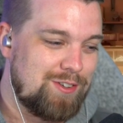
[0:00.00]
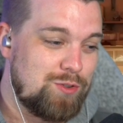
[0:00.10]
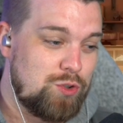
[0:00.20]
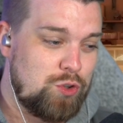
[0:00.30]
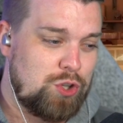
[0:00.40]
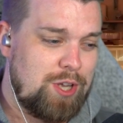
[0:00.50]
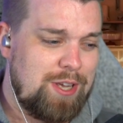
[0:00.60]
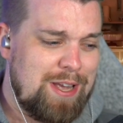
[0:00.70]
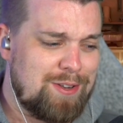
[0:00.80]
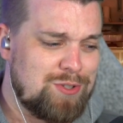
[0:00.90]
Do you think
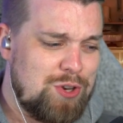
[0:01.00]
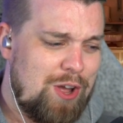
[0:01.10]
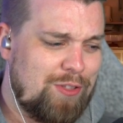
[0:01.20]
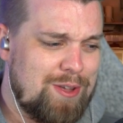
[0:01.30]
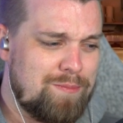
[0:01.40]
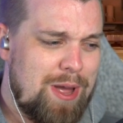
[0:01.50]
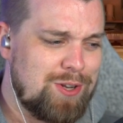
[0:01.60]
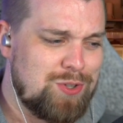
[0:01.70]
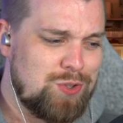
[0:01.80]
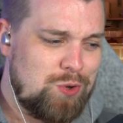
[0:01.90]
he has nothing better
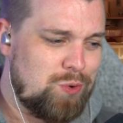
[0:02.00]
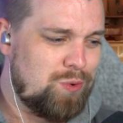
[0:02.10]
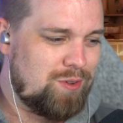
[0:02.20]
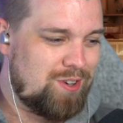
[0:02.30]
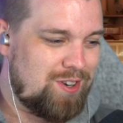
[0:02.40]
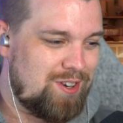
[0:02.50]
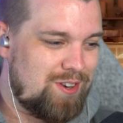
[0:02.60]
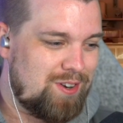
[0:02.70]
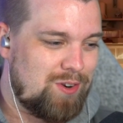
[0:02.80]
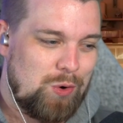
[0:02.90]
to do?
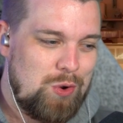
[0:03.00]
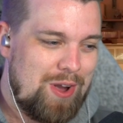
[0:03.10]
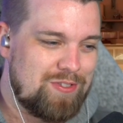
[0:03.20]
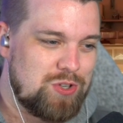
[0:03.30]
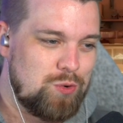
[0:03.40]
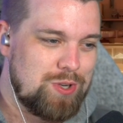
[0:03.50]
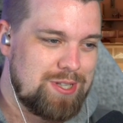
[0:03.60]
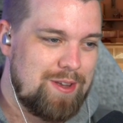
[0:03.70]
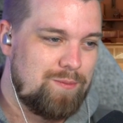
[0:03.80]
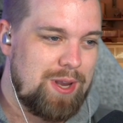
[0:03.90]
All you have to do is
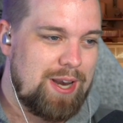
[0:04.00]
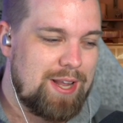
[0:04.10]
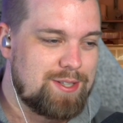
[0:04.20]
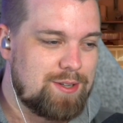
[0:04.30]
give me an answer.